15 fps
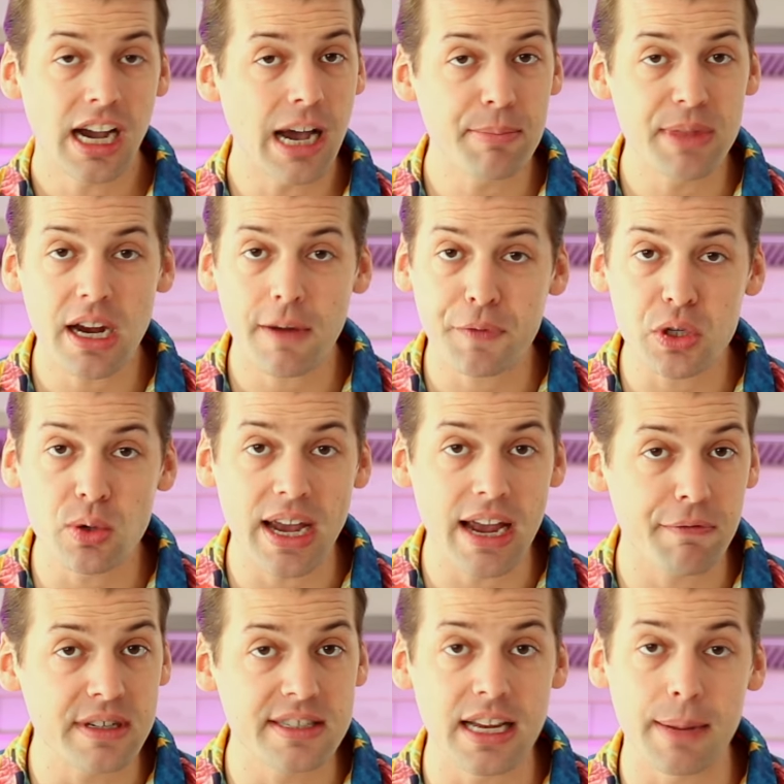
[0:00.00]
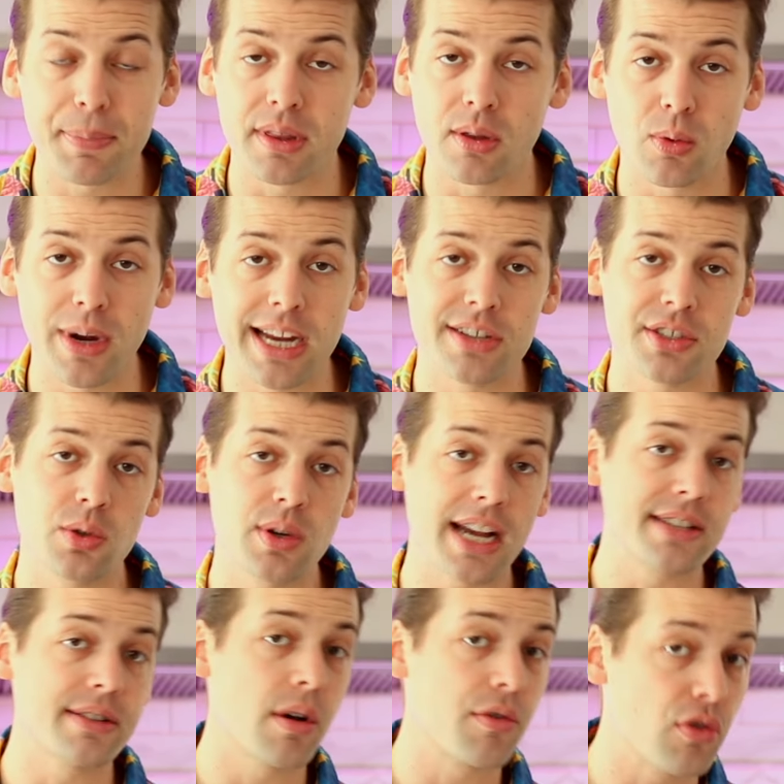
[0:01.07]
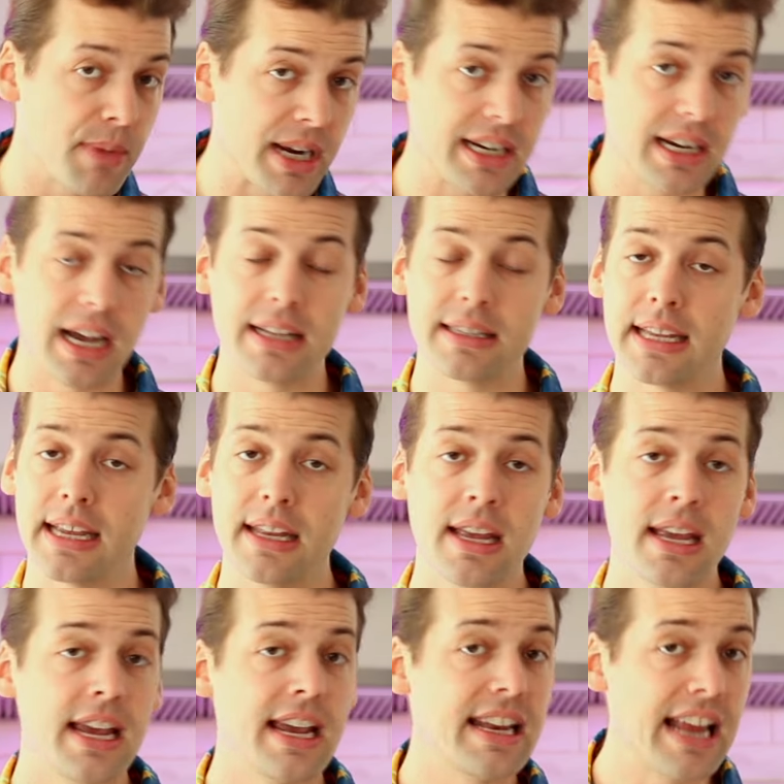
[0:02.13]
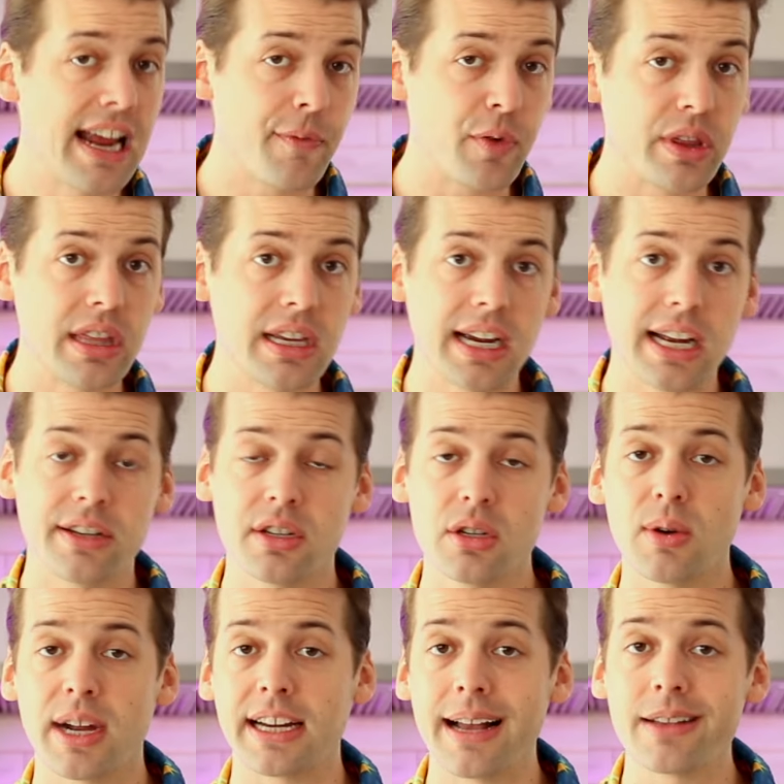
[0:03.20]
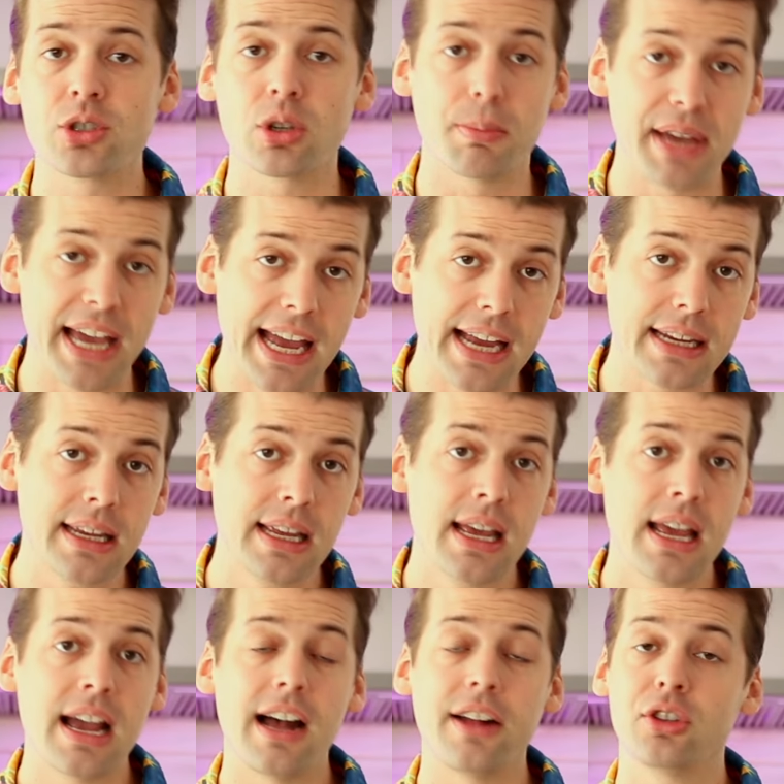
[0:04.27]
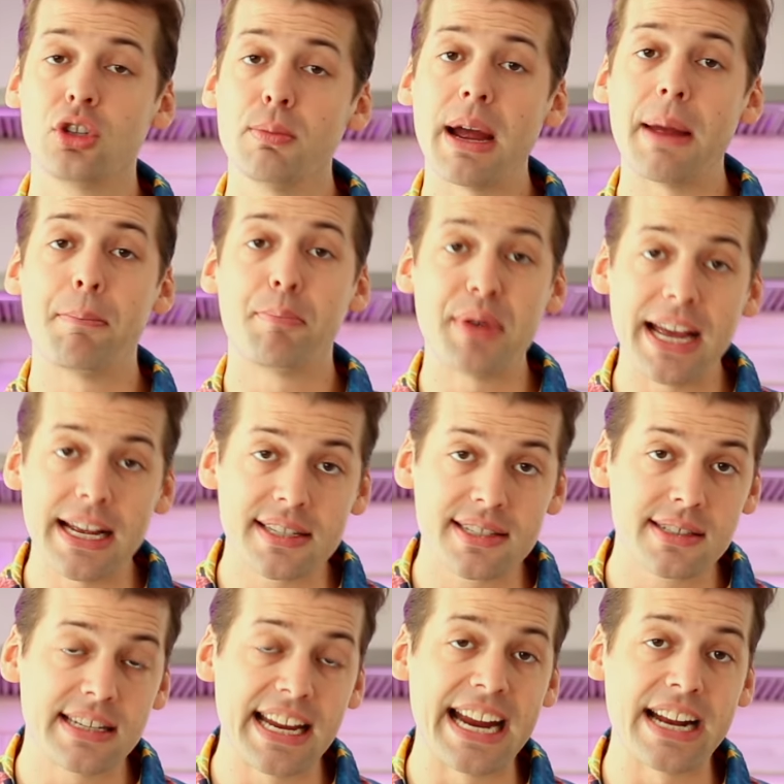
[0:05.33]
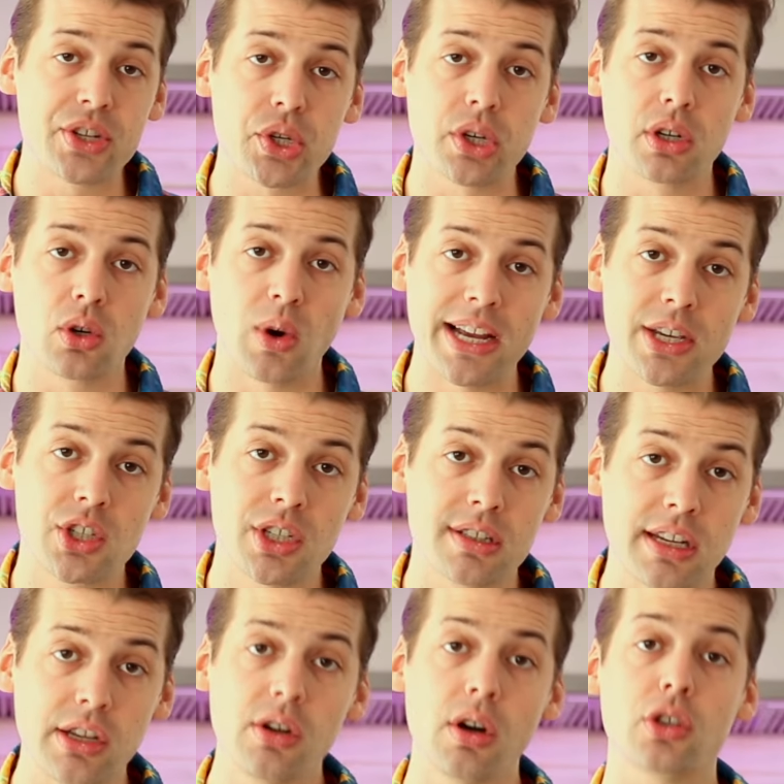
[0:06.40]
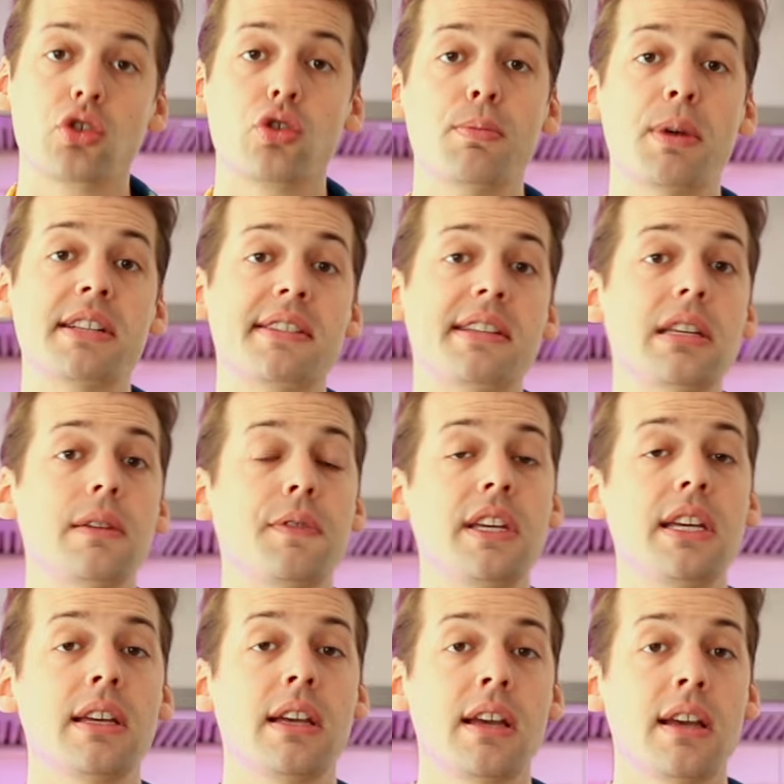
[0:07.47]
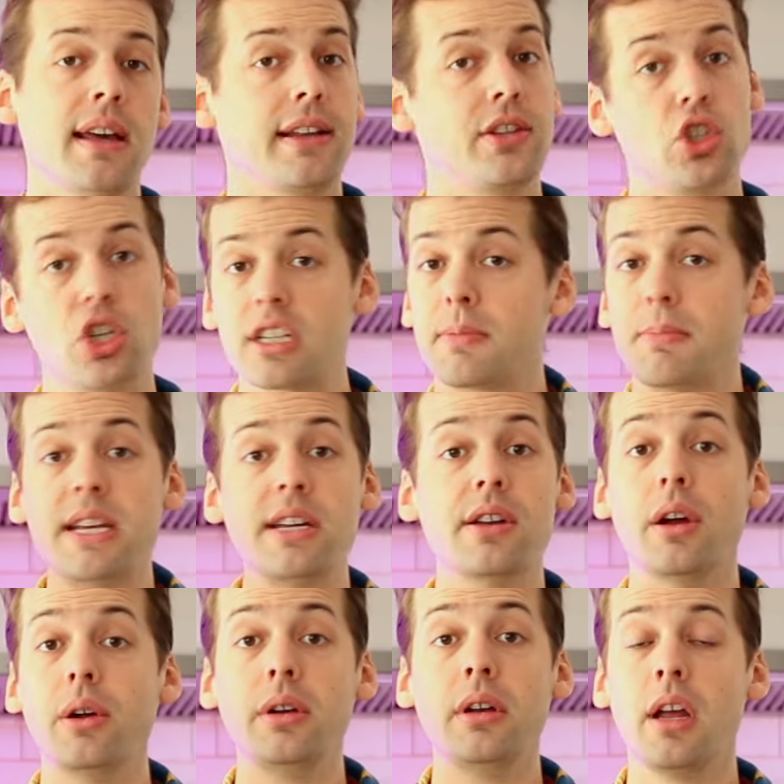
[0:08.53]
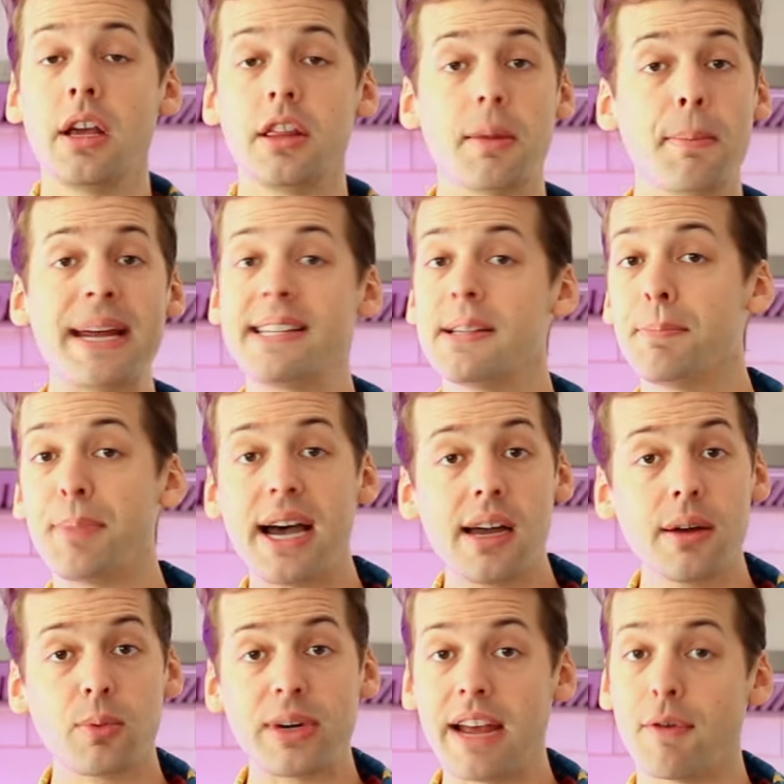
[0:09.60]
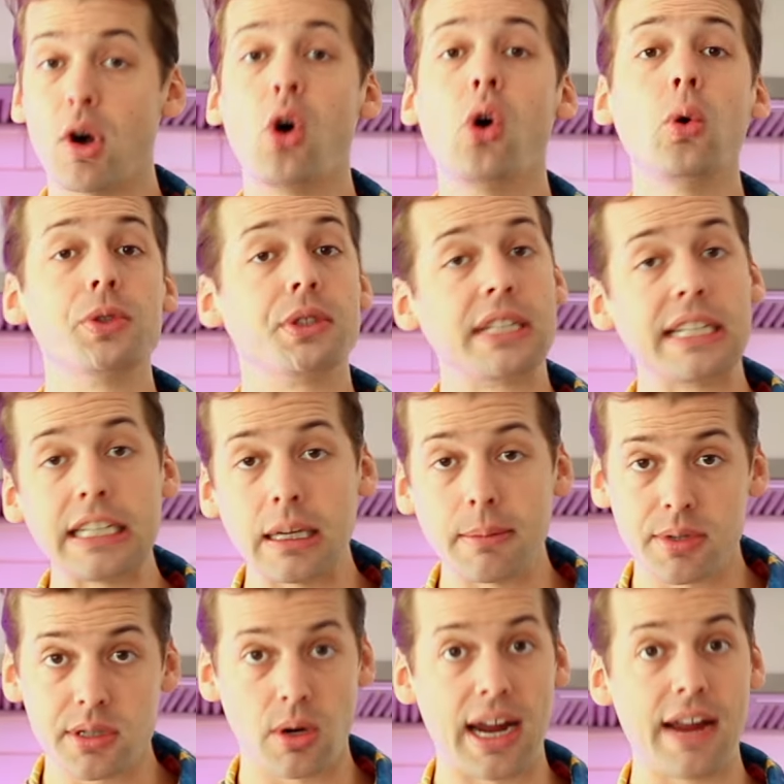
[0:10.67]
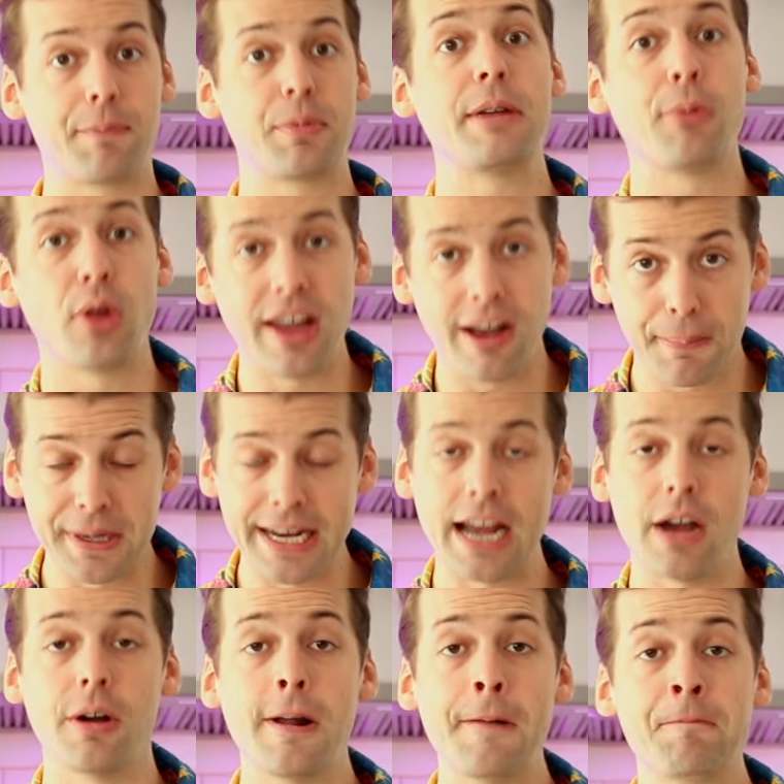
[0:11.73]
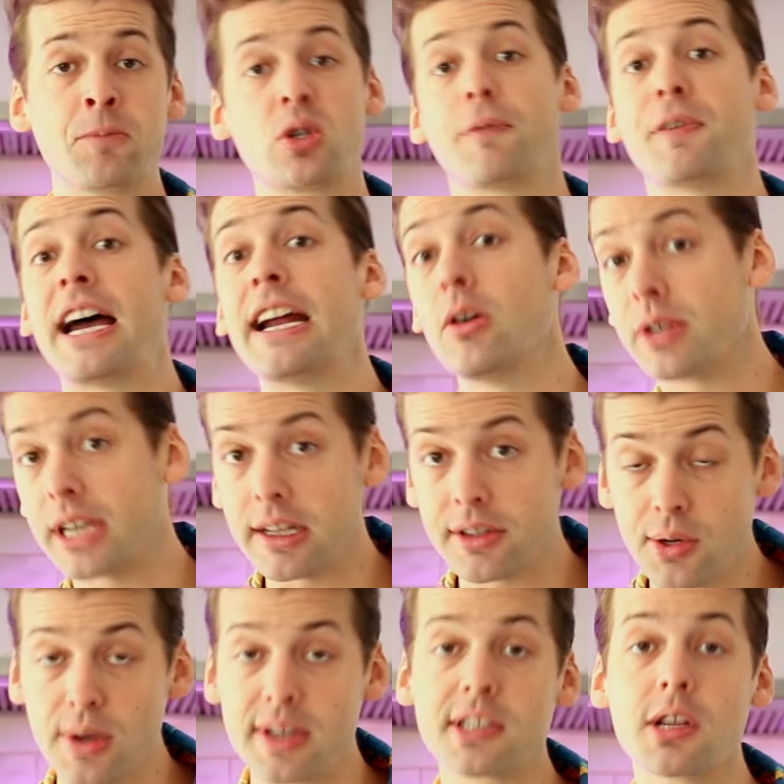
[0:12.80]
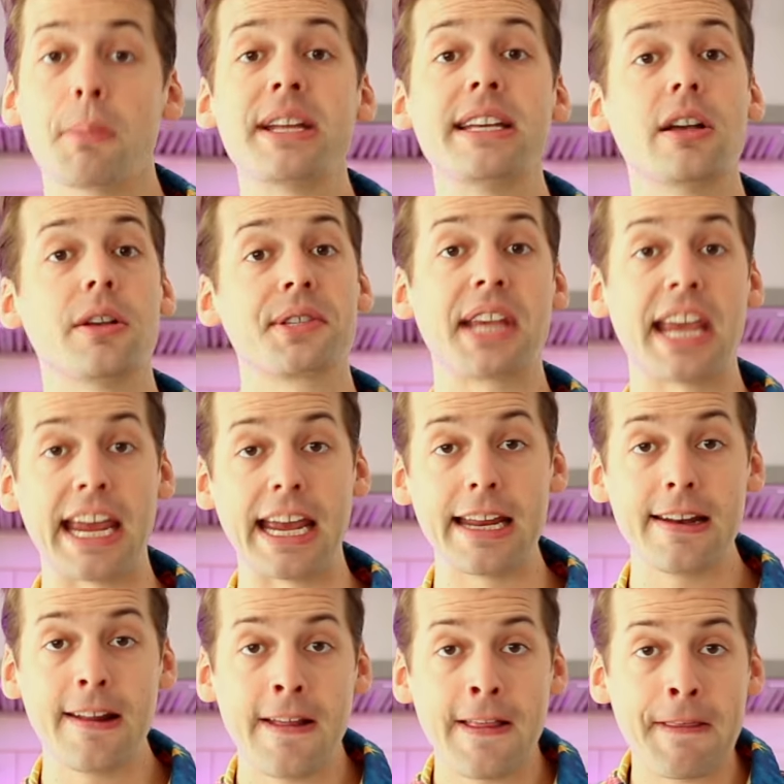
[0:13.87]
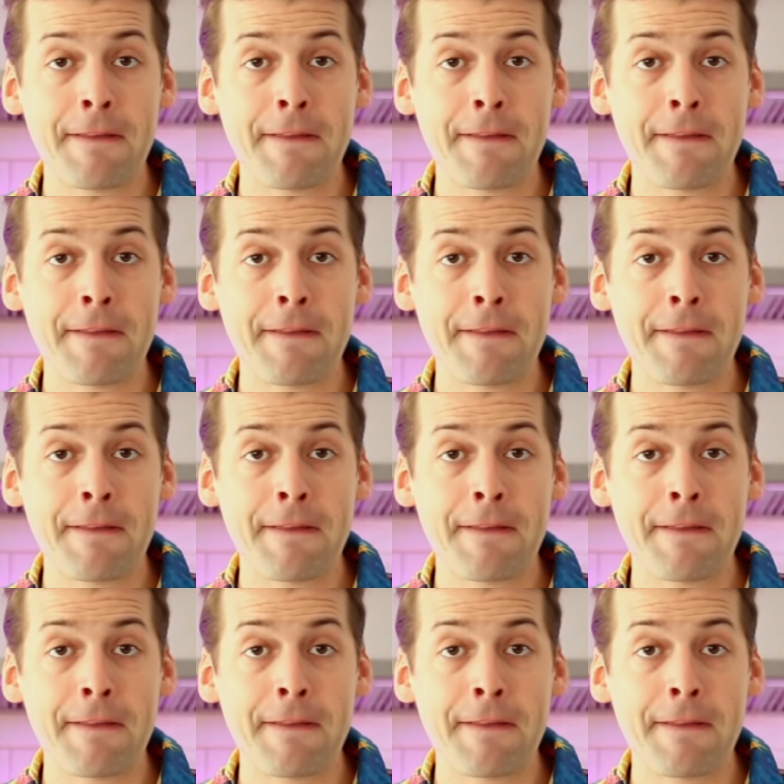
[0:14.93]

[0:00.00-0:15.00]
I'm there for you every step of the way, as you guys know through my content and everything I do. I got your back. I'll do my best to answer your questions. And you know, on True Buds TV, it's just me, dude. The Mason Pot, we have a whole team. So I have people helping out. So if I don't get to it, somebody else can.